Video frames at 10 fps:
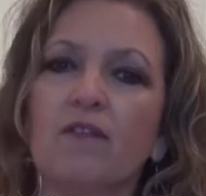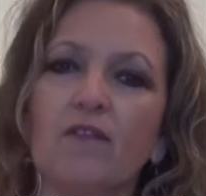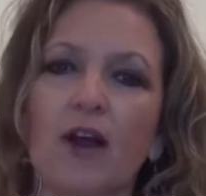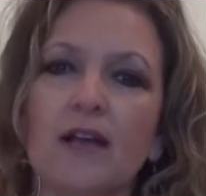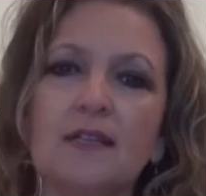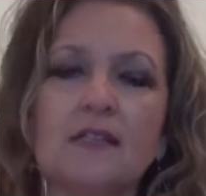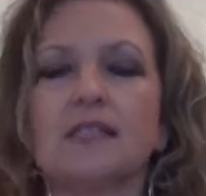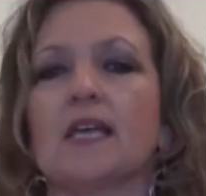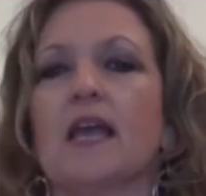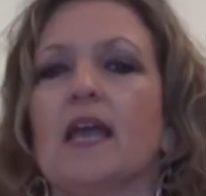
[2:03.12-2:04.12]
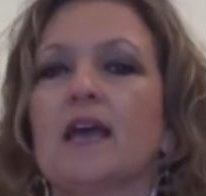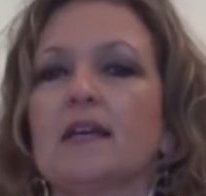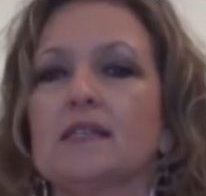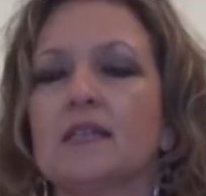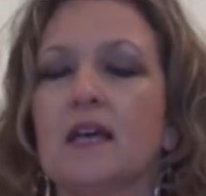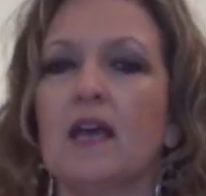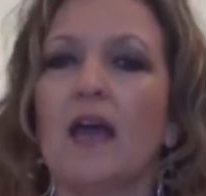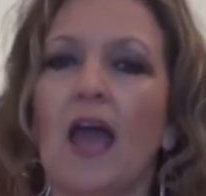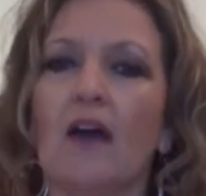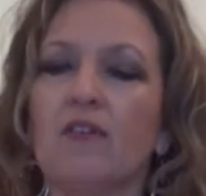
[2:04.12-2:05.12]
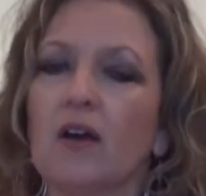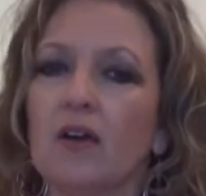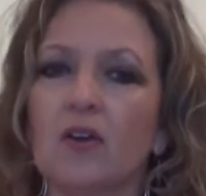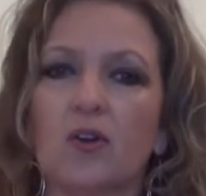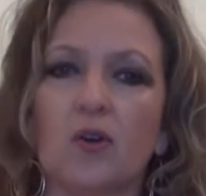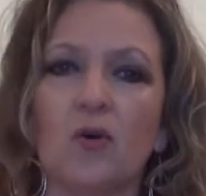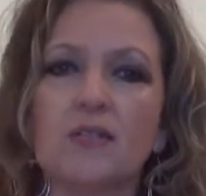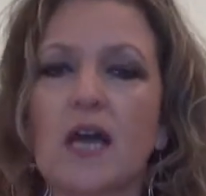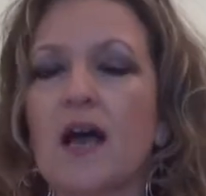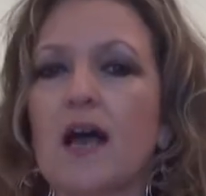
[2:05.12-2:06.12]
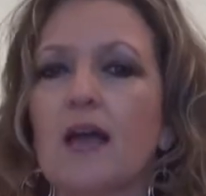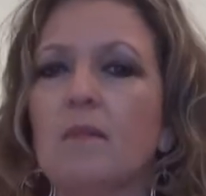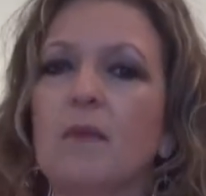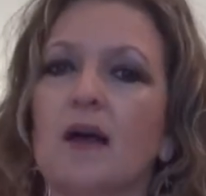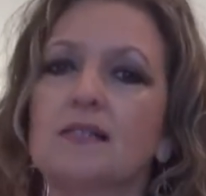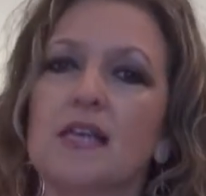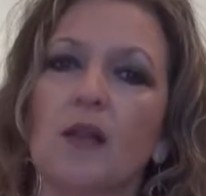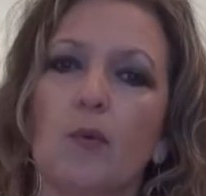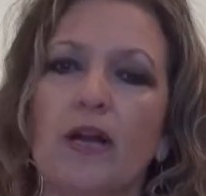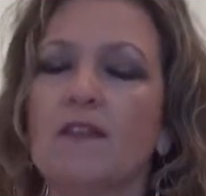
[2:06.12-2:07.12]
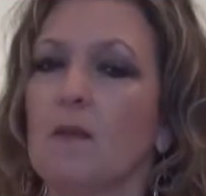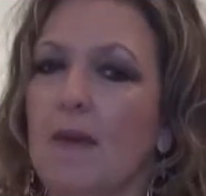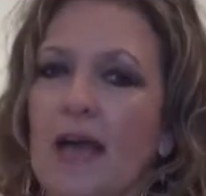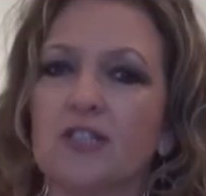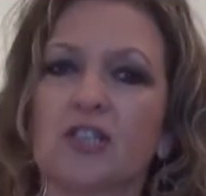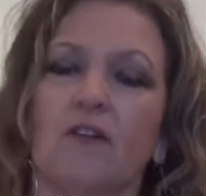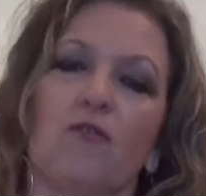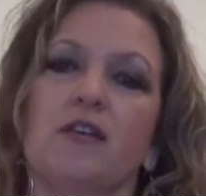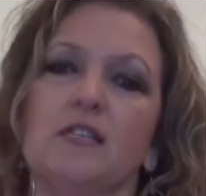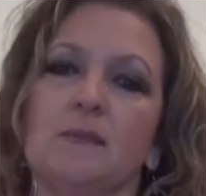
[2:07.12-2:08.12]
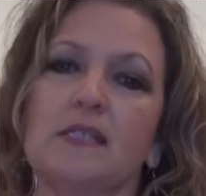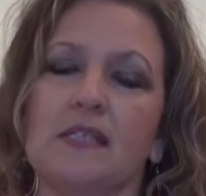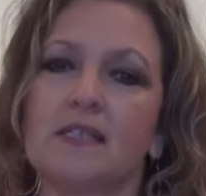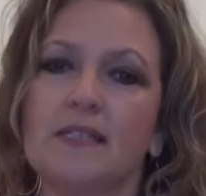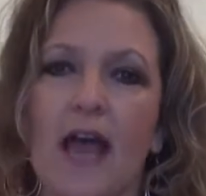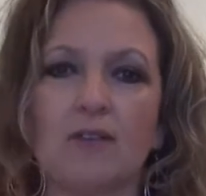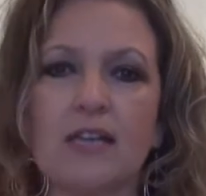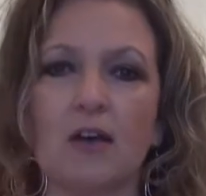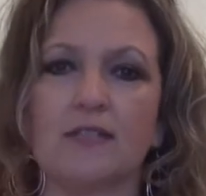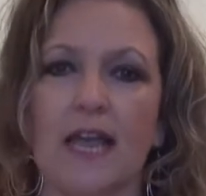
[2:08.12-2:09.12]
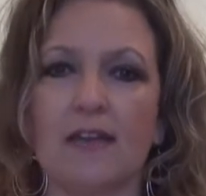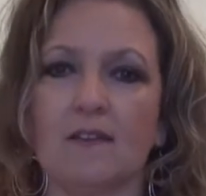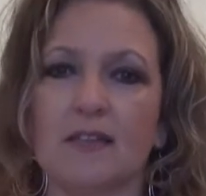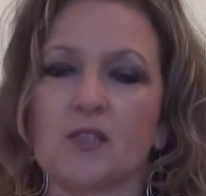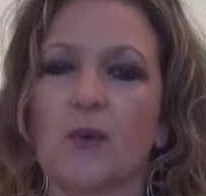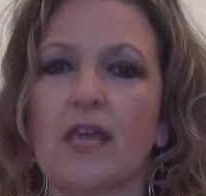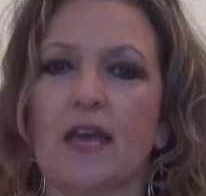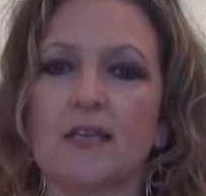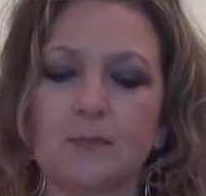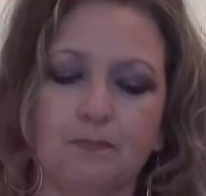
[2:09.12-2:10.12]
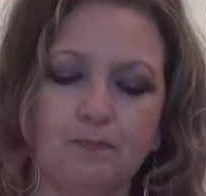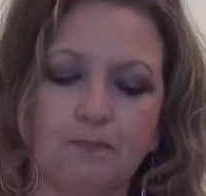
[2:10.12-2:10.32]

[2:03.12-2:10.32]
and friends, and have a good old time celebrating the magic of Christmas in downtown Dayton this weekend.